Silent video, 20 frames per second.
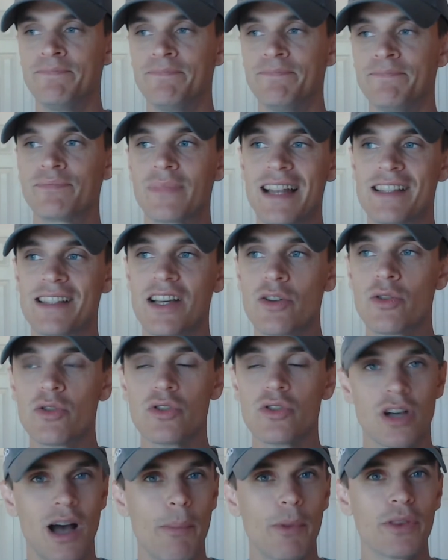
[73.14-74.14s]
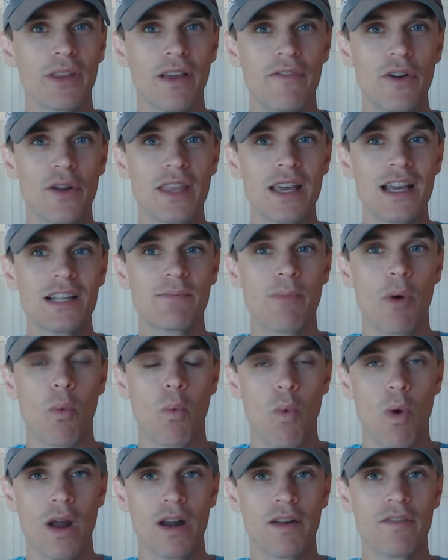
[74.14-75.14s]
And it signals a couple different things, but
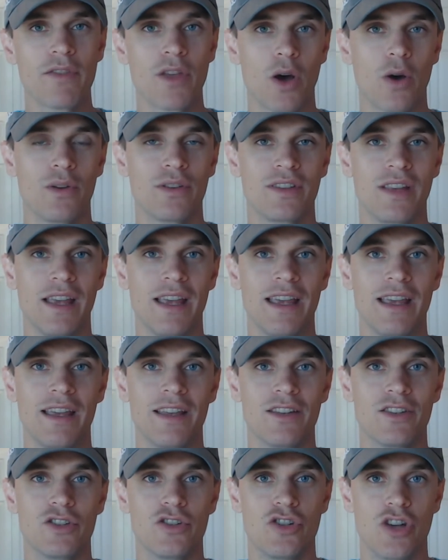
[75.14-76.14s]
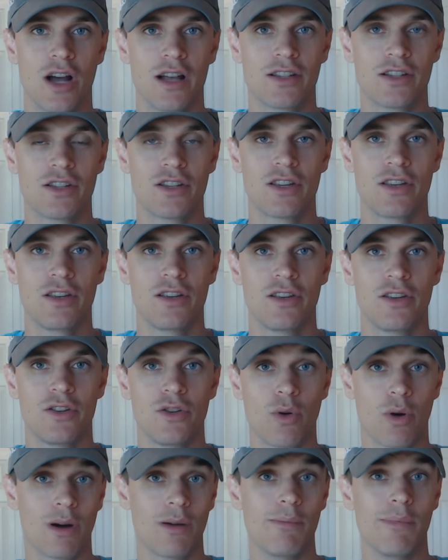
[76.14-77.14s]
one of those is just
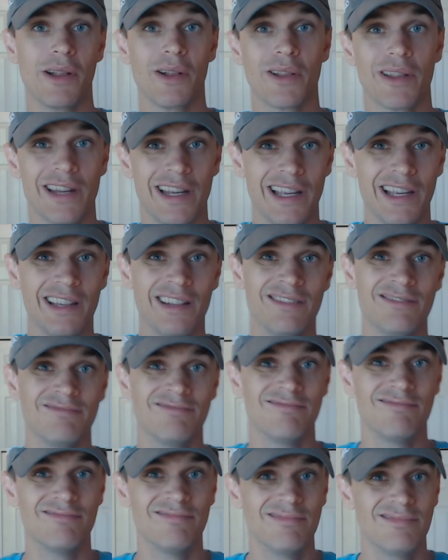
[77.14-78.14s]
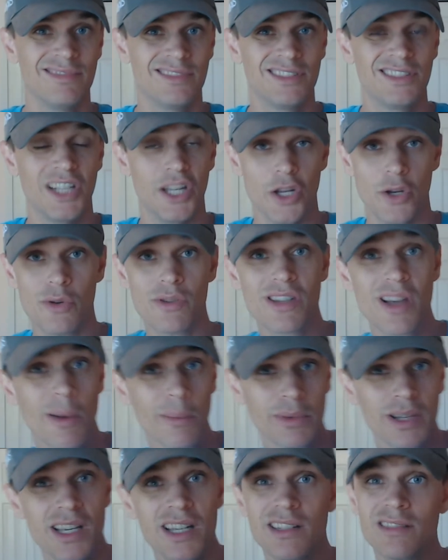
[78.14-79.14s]
your ability to do
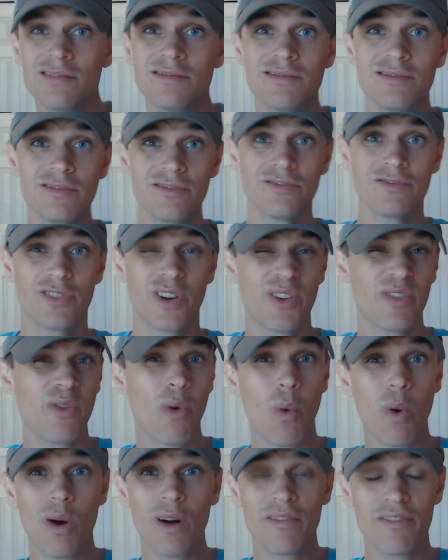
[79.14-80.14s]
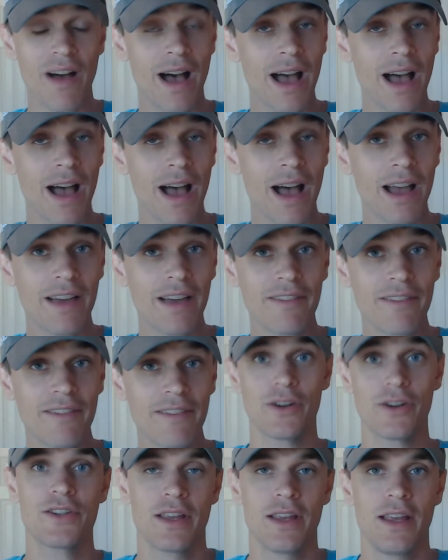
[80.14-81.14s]
something for four or five
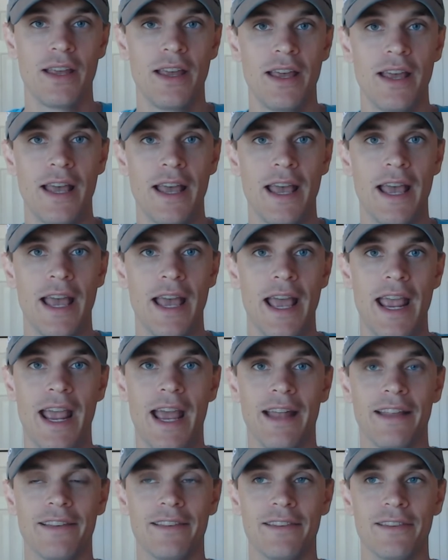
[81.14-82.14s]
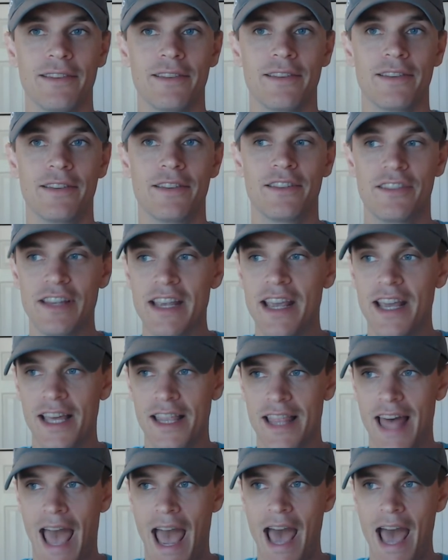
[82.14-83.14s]
years. And
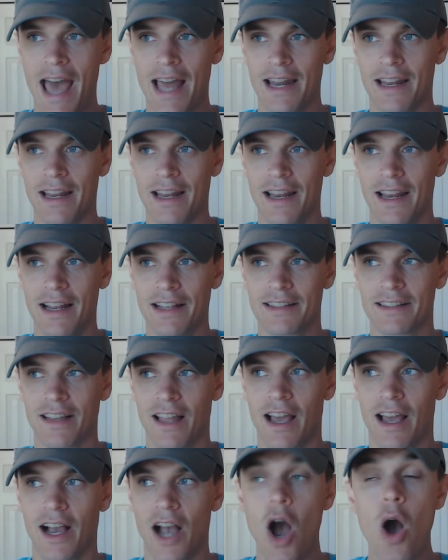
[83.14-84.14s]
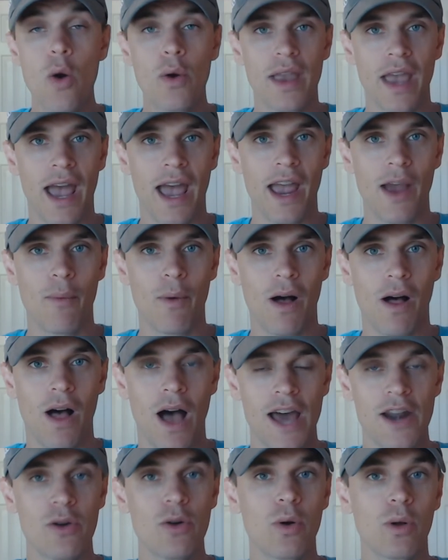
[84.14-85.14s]
seeing that it's like, okay, well,
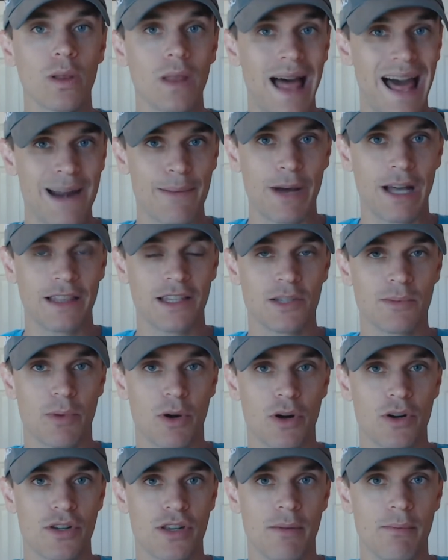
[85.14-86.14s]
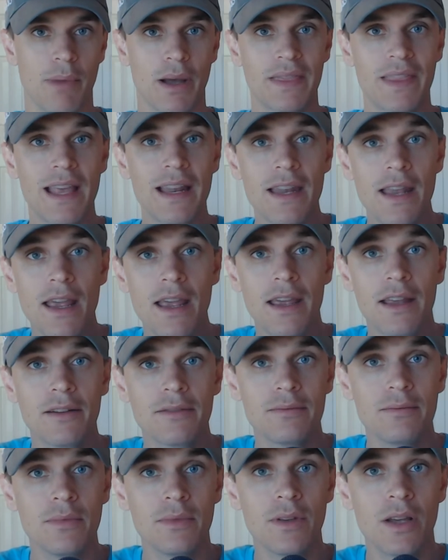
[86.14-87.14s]
I don't know a lot about this person, but they
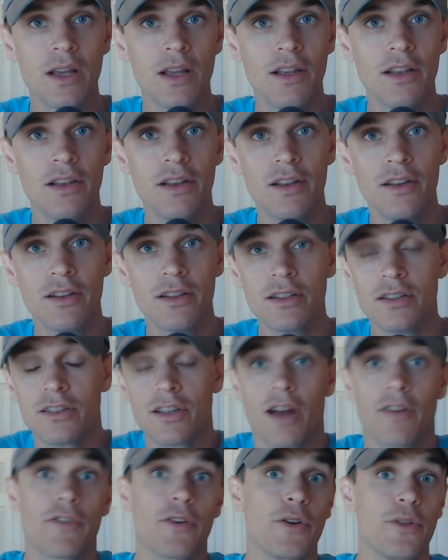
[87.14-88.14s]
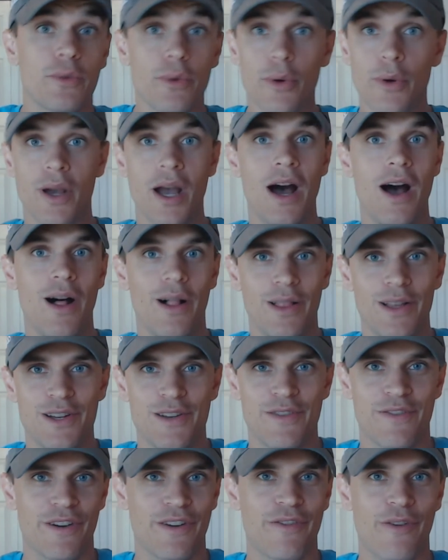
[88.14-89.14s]
did suffer through
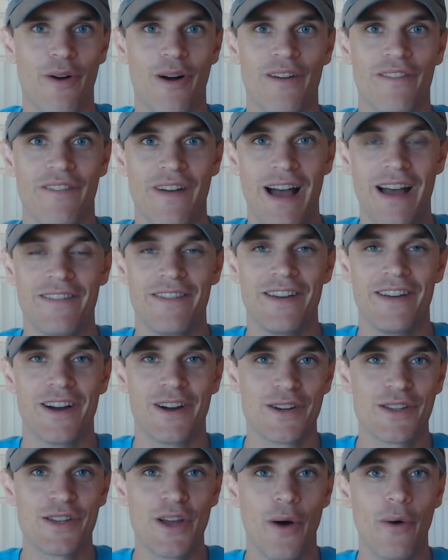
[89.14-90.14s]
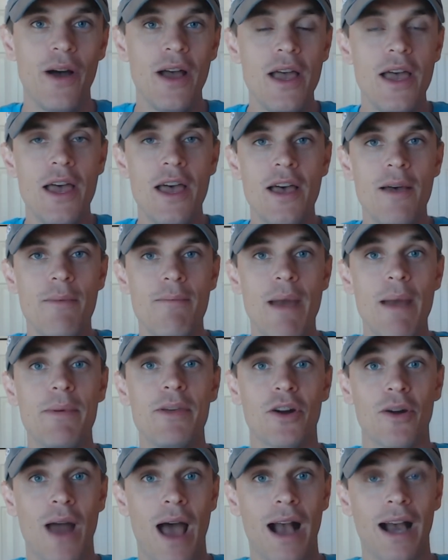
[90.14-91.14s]
college for four or five years. So maybe
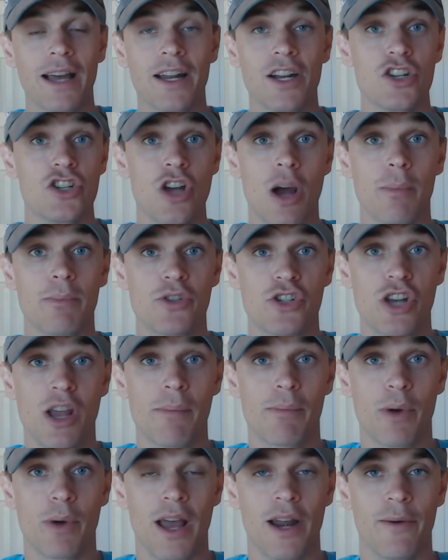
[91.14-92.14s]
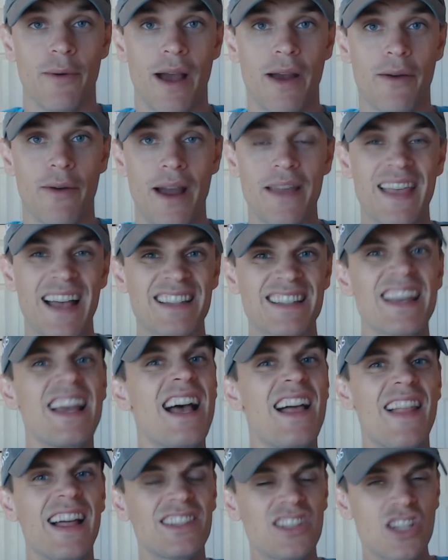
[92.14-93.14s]
they're not going to jump ship right away, right? That's a,
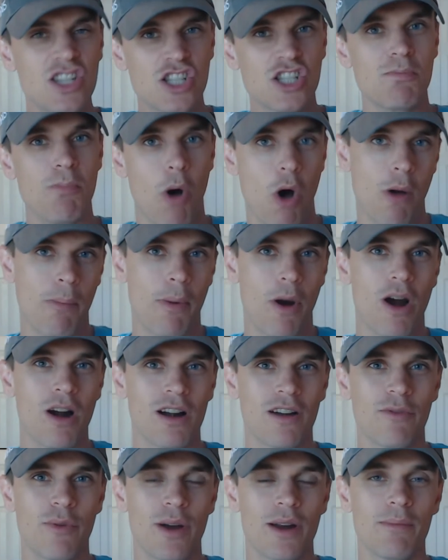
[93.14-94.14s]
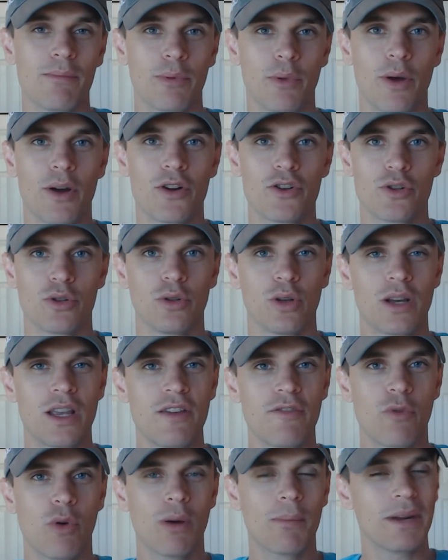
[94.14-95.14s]
that's a small part of what employers are
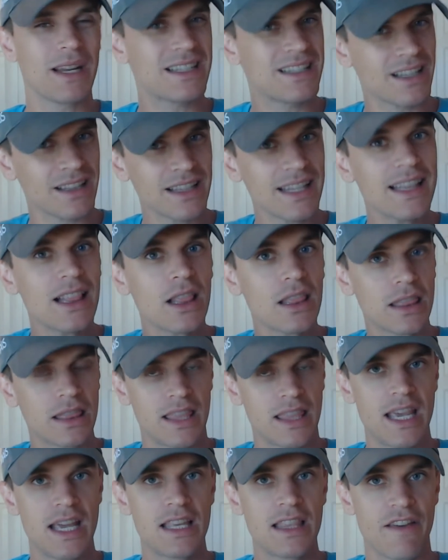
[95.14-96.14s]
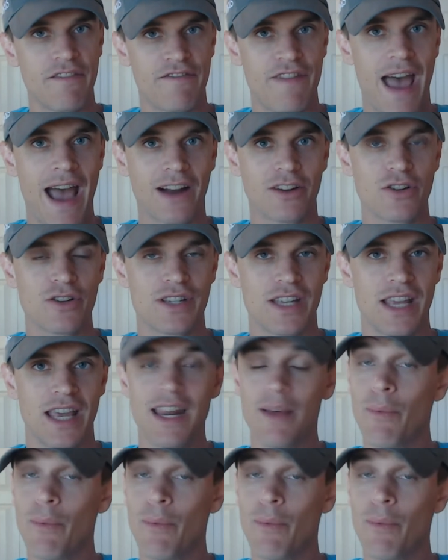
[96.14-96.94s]
looking for, but it's a little thing that factors in.